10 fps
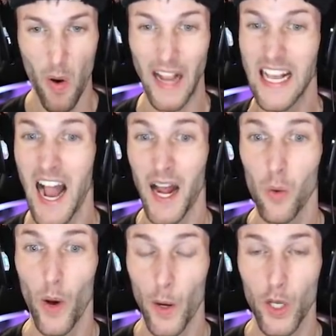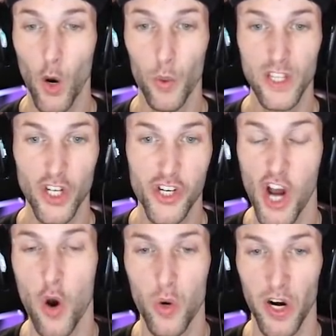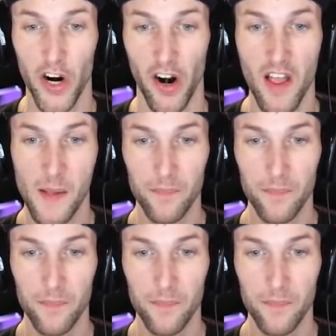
know. I kind of want to go with the Joker